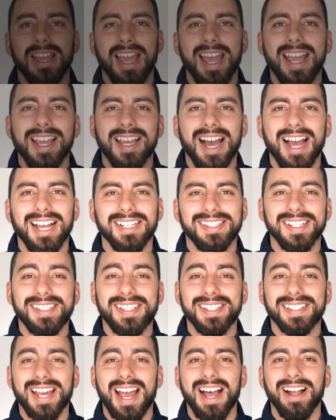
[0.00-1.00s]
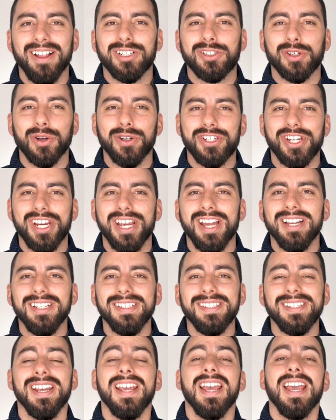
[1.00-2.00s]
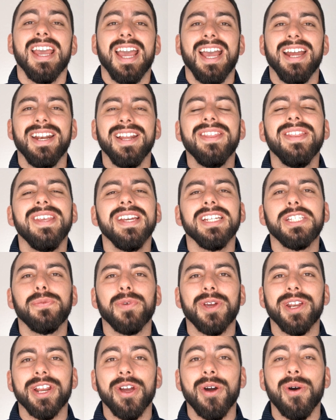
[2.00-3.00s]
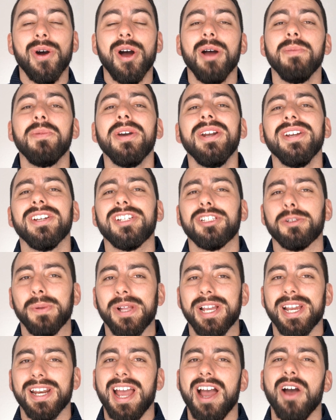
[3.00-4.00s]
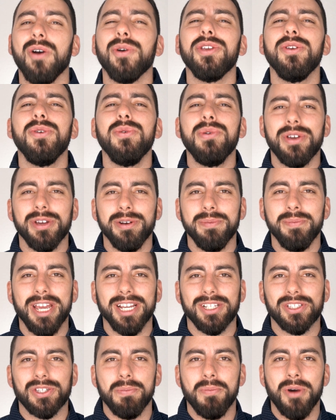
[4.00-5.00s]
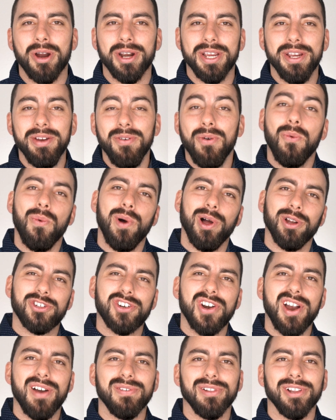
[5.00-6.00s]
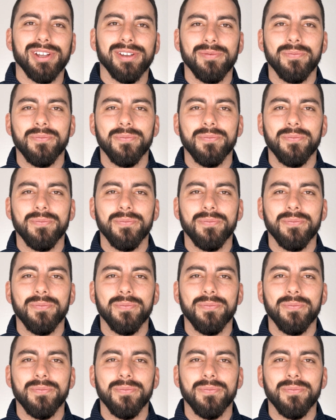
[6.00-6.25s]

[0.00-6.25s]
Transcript: Hey guys, this is Alex Ortiz, and in this video, I'm going to explain how you could make some money while traveling.